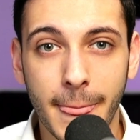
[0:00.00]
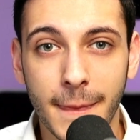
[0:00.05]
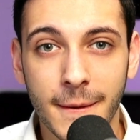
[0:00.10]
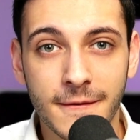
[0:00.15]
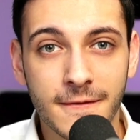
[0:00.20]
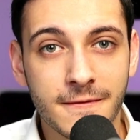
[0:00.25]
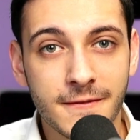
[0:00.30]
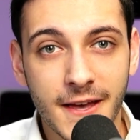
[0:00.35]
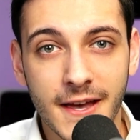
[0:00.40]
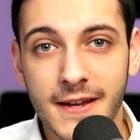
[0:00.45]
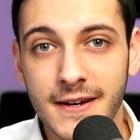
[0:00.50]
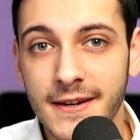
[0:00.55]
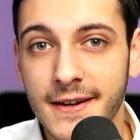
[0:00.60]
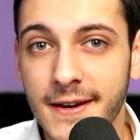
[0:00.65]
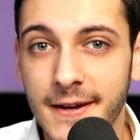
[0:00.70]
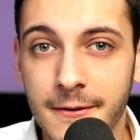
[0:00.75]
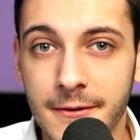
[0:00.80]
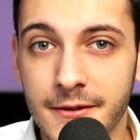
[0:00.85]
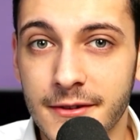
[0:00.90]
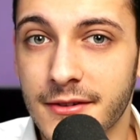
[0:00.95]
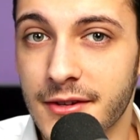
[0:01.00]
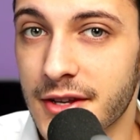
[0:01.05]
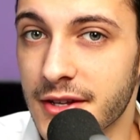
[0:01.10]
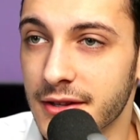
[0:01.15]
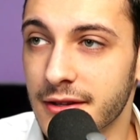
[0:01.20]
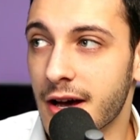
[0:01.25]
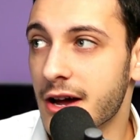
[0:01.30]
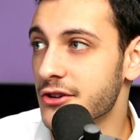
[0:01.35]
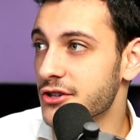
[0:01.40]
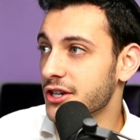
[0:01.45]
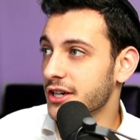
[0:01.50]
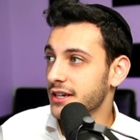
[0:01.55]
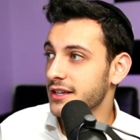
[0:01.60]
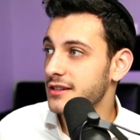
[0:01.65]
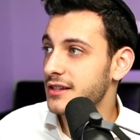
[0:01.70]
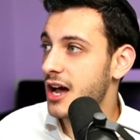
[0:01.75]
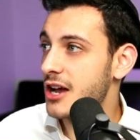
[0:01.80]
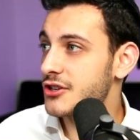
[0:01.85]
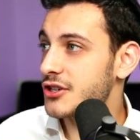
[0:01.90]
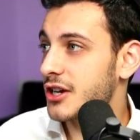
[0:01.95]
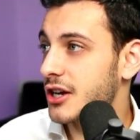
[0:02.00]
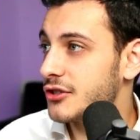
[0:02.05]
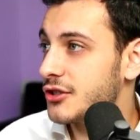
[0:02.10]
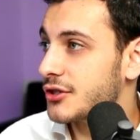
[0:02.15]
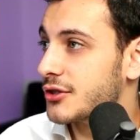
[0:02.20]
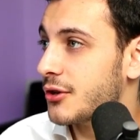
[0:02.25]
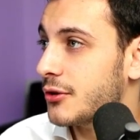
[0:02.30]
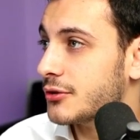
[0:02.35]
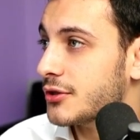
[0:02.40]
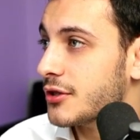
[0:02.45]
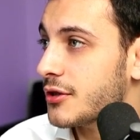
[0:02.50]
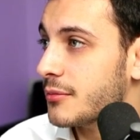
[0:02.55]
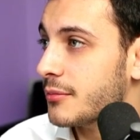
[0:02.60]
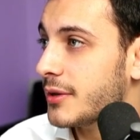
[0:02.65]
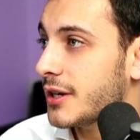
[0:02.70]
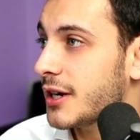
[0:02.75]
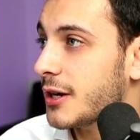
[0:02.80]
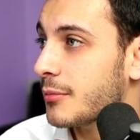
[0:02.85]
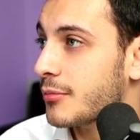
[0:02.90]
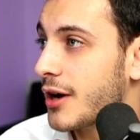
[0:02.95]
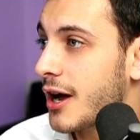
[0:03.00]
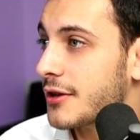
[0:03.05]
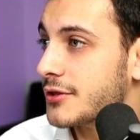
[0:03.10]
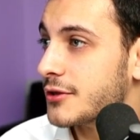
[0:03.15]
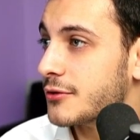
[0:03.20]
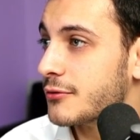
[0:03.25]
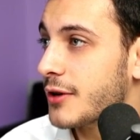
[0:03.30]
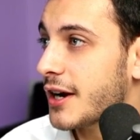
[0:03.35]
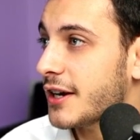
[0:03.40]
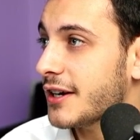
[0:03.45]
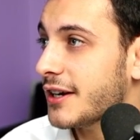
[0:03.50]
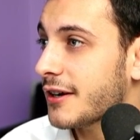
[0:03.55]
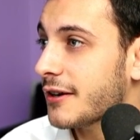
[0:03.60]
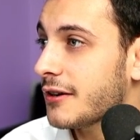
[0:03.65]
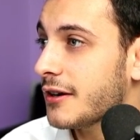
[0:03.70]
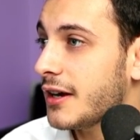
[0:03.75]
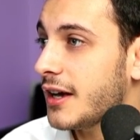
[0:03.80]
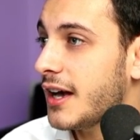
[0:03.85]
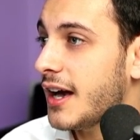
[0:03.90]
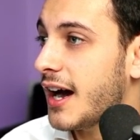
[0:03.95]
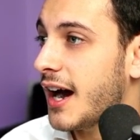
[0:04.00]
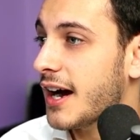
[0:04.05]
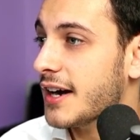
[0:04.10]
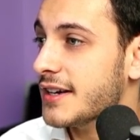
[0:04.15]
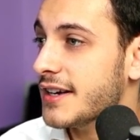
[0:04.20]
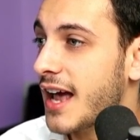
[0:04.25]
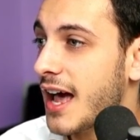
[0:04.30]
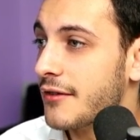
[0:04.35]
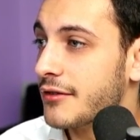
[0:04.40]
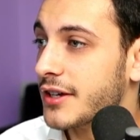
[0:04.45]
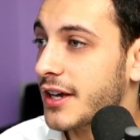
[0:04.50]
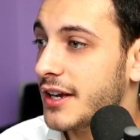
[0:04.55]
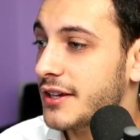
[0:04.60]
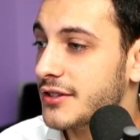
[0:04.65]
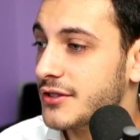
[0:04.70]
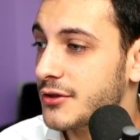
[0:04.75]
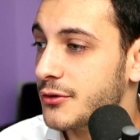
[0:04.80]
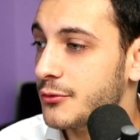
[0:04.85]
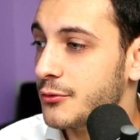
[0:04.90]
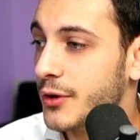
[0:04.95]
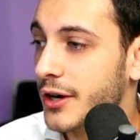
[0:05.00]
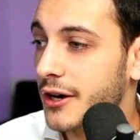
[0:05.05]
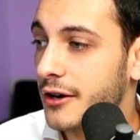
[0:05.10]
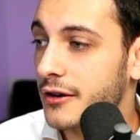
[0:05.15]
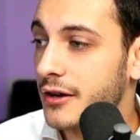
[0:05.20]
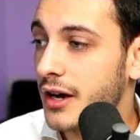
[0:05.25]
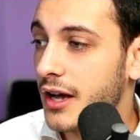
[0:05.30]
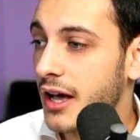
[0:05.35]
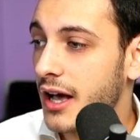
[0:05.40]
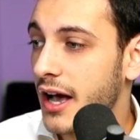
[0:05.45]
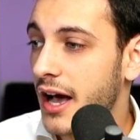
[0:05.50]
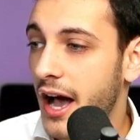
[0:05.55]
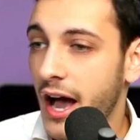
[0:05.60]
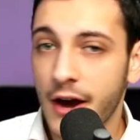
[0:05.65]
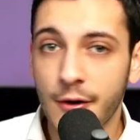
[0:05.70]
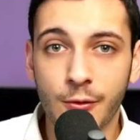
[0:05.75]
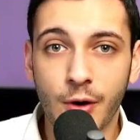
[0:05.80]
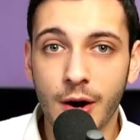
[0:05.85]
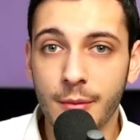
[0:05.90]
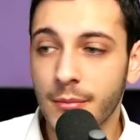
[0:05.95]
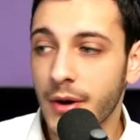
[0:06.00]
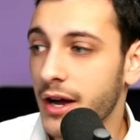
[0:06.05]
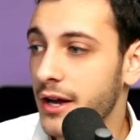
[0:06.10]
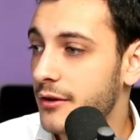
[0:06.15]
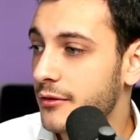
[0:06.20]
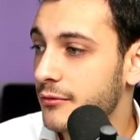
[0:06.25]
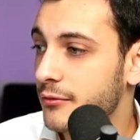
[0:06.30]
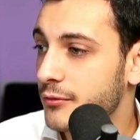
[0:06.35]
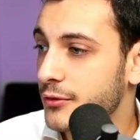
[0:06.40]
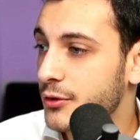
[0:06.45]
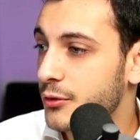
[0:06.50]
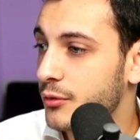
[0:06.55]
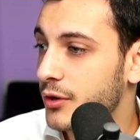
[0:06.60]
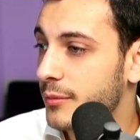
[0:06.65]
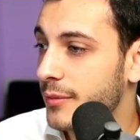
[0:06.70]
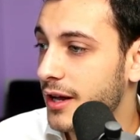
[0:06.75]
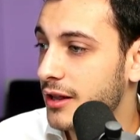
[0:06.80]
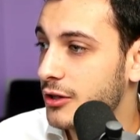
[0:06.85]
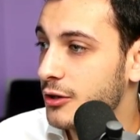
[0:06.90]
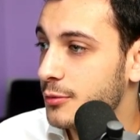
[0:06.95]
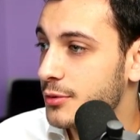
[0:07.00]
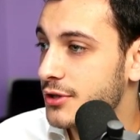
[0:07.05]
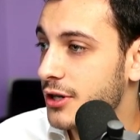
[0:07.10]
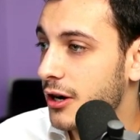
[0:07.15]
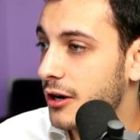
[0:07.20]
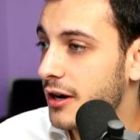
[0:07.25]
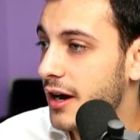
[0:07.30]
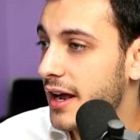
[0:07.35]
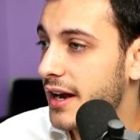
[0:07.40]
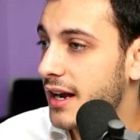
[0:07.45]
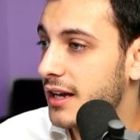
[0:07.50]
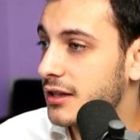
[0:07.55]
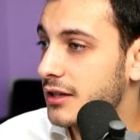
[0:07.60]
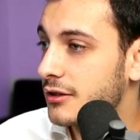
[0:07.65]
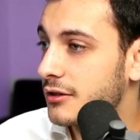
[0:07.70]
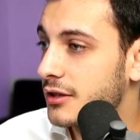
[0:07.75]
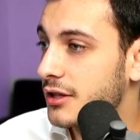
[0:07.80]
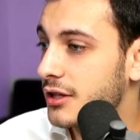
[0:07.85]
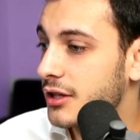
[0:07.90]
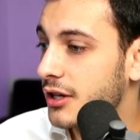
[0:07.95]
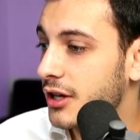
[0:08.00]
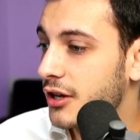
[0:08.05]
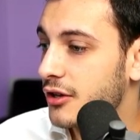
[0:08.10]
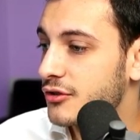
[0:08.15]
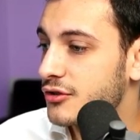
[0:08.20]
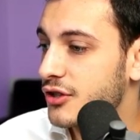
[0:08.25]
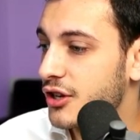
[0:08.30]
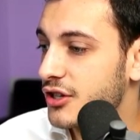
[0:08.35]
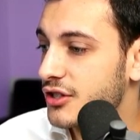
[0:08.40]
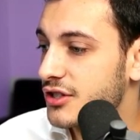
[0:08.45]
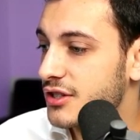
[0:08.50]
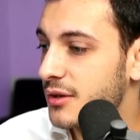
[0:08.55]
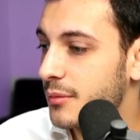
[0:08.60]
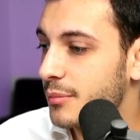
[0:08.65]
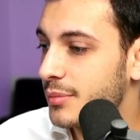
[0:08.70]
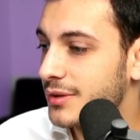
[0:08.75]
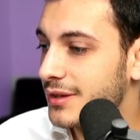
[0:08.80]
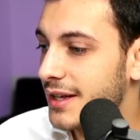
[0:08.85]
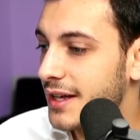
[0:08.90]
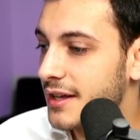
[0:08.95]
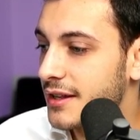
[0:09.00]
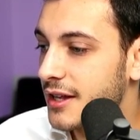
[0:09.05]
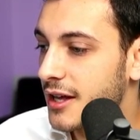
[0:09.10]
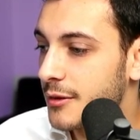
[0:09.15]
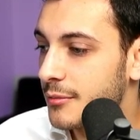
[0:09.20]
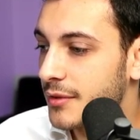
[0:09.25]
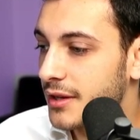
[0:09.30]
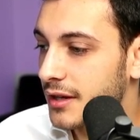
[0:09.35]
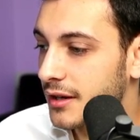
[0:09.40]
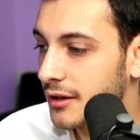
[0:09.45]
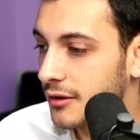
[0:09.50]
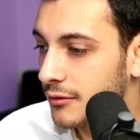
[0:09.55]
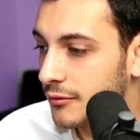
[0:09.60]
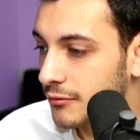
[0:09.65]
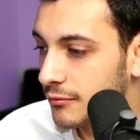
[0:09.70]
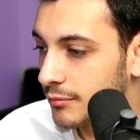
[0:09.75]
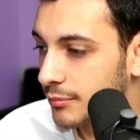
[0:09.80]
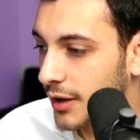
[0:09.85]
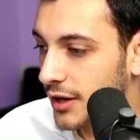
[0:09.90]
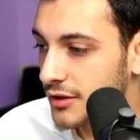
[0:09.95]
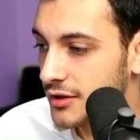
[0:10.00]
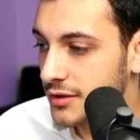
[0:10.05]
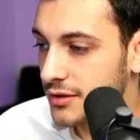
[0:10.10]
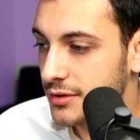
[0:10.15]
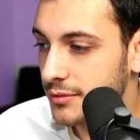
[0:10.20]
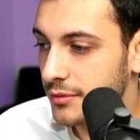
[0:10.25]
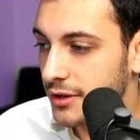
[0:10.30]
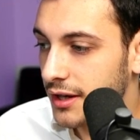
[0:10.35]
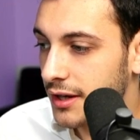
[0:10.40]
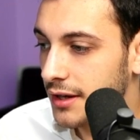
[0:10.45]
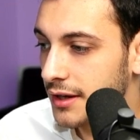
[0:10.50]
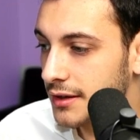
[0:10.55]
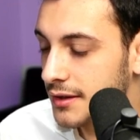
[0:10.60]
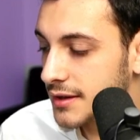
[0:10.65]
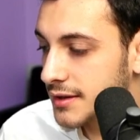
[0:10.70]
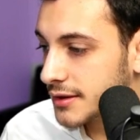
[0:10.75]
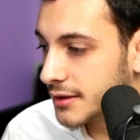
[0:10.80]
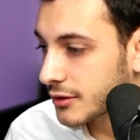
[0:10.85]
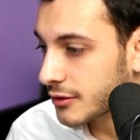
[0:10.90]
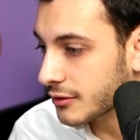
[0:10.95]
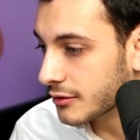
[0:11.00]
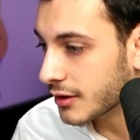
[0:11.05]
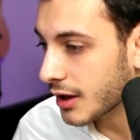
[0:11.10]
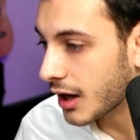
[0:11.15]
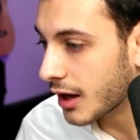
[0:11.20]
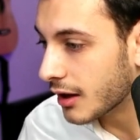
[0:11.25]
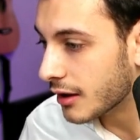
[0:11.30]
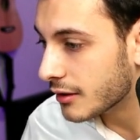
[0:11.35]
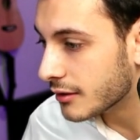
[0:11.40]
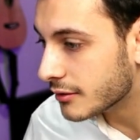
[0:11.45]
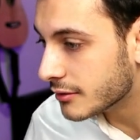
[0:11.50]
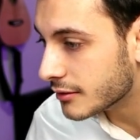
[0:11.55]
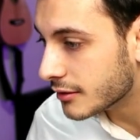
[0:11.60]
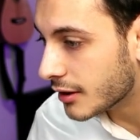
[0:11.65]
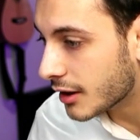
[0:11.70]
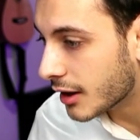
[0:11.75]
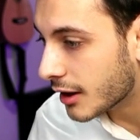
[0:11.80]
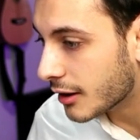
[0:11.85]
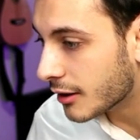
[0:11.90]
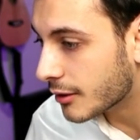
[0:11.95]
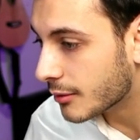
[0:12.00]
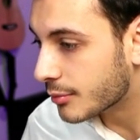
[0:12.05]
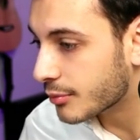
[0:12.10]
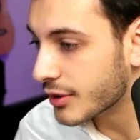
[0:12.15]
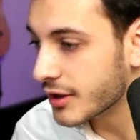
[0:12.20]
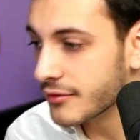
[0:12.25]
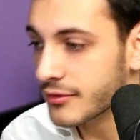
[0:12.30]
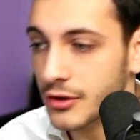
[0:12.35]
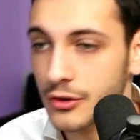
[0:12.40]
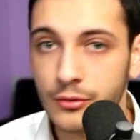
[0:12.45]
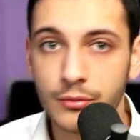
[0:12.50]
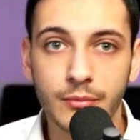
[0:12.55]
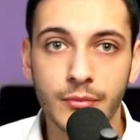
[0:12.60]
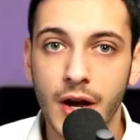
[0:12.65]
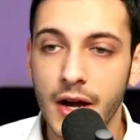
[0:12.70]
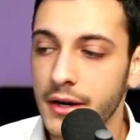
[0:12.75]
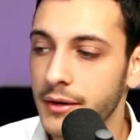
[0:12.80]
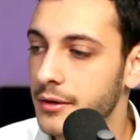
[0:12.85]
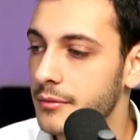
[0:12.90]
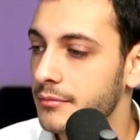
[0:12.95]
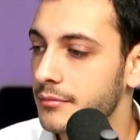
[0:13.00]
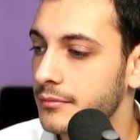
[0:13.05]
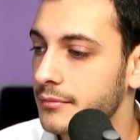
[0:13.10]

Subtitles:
than in Logic. In Logic, I just go to the media browser right here. I navigate to where I want where my loops are, and I literally just play them by just hitting this little preview item